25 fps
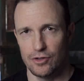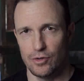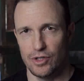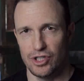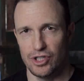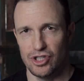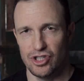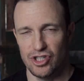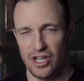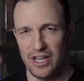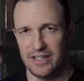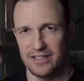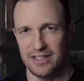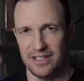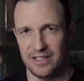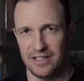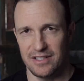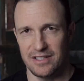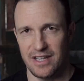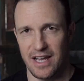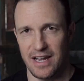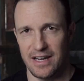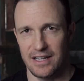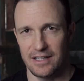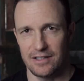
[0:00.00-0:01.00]
it to adjust its
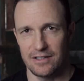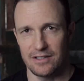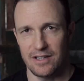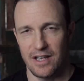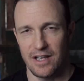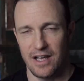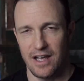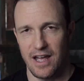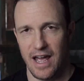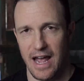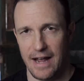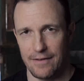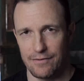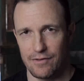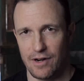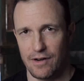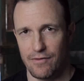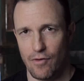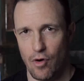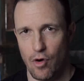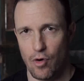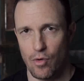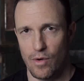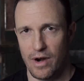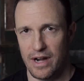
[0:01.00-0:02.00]
settings after
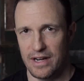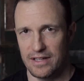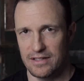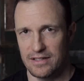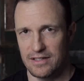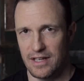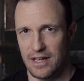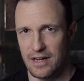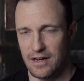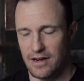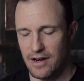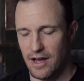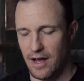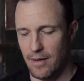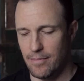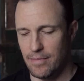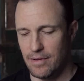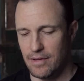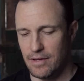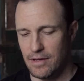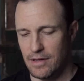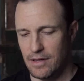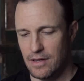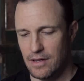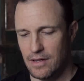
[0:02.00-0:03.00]
I've already set it up.